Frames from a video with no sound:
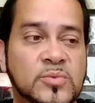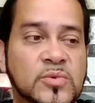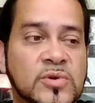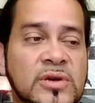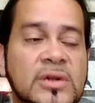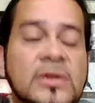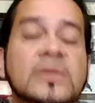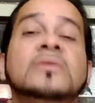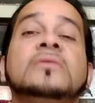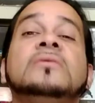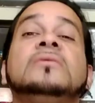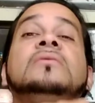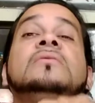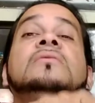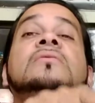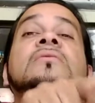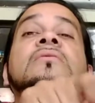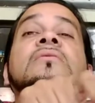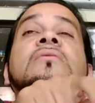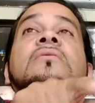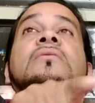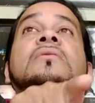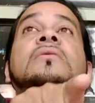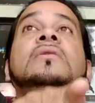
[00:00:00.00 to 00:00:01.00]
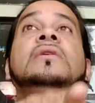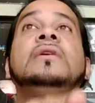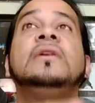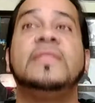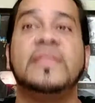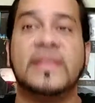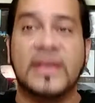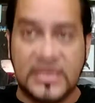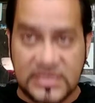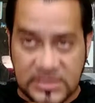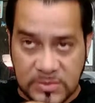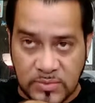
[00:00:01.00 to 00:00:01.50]
one, and
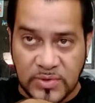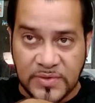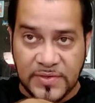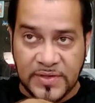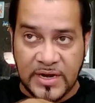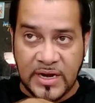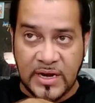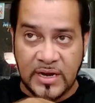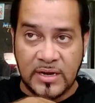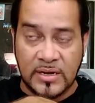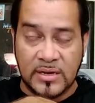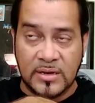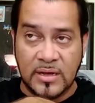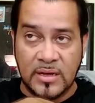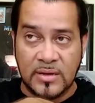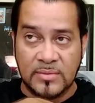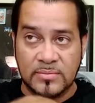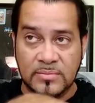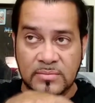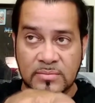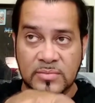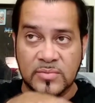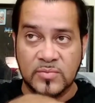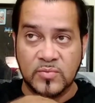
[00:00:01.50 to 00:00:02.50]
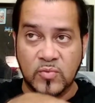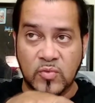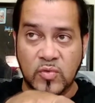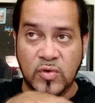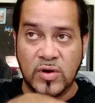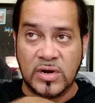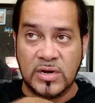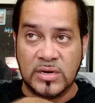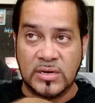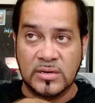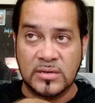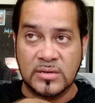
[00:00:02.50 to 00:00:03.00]
that's the one that I um
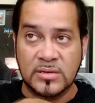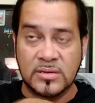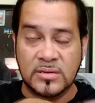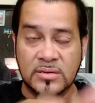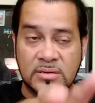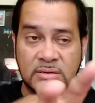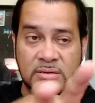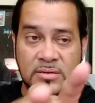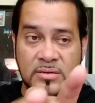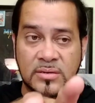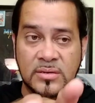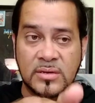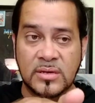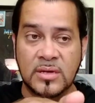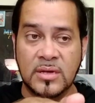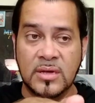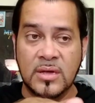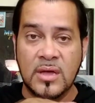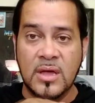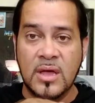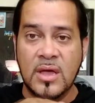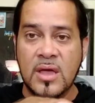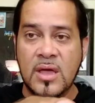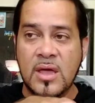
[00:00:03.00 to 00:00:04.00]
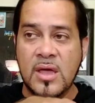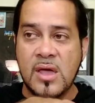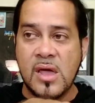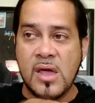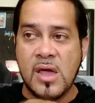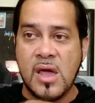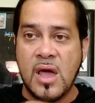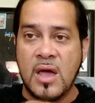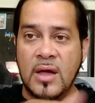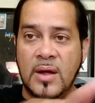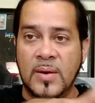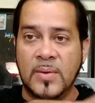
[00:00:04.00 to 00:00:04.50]
won.
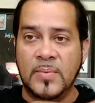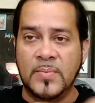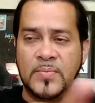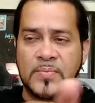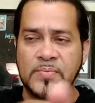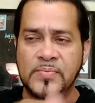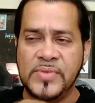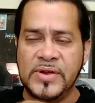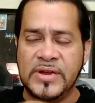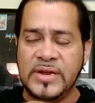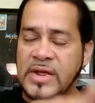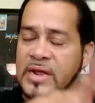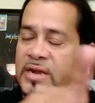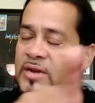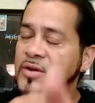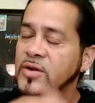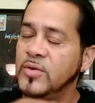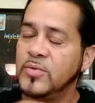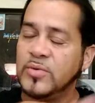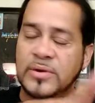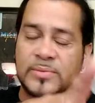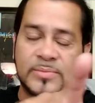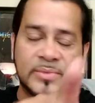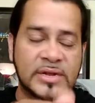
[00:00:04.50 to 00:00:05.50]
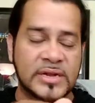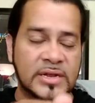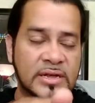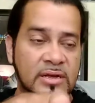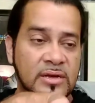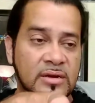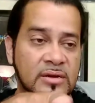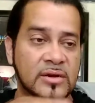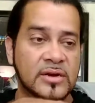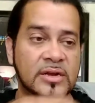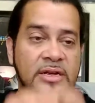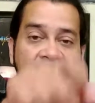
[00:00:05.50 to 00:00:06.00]
Um, but I don't know when I'm gonna
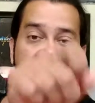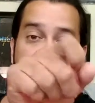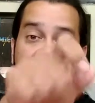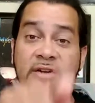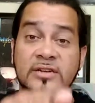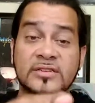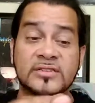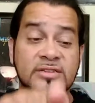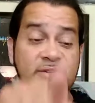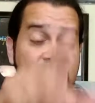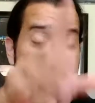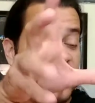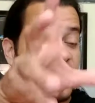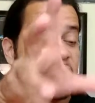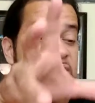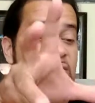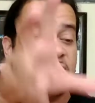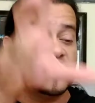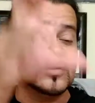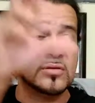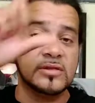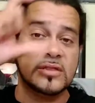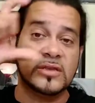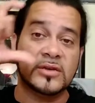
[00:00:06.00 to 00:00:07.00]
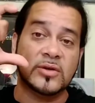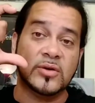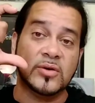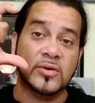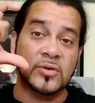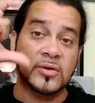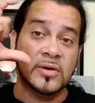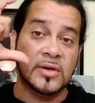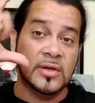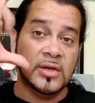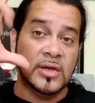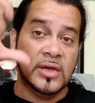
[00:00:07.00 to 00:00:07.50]
get her. And there's another
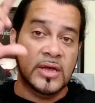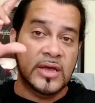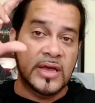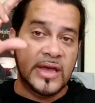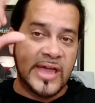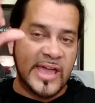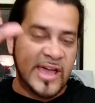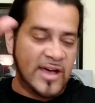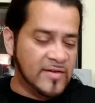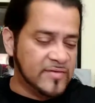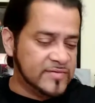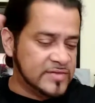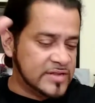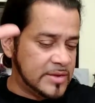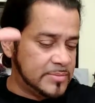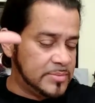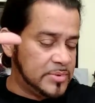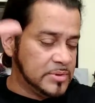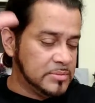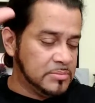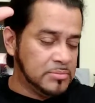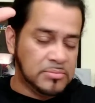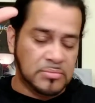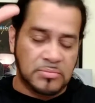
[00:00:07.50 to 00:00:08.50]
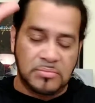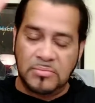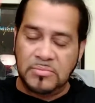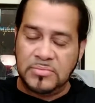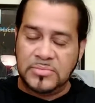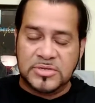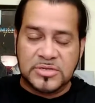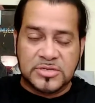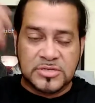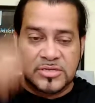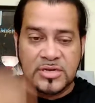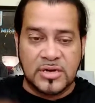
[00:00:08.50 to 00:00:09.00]
little elf type of
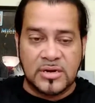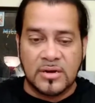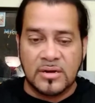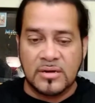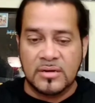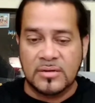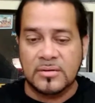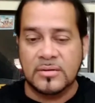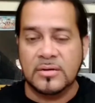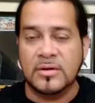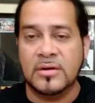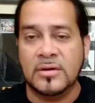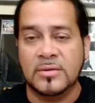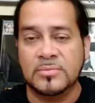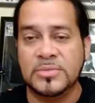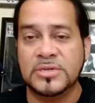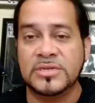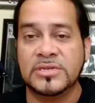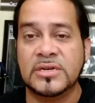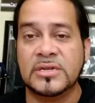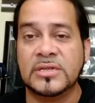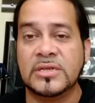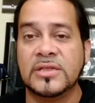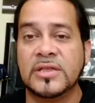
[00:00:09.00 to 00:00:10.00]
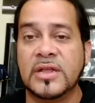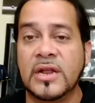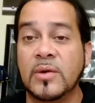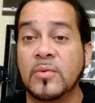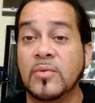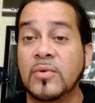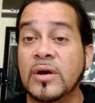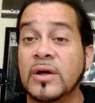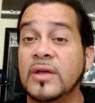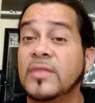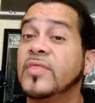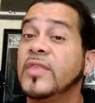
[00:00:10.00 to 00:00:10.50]
doll uh, BJD that I
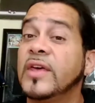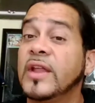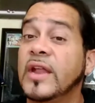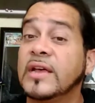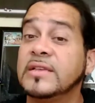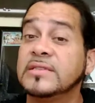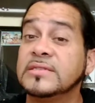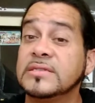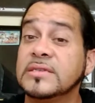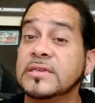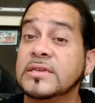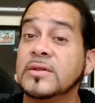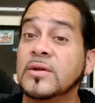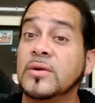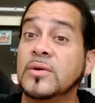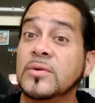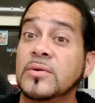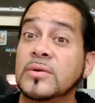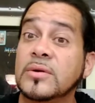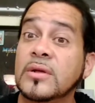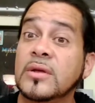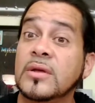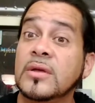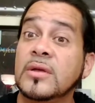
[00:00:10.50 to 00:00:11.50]
won that I seen on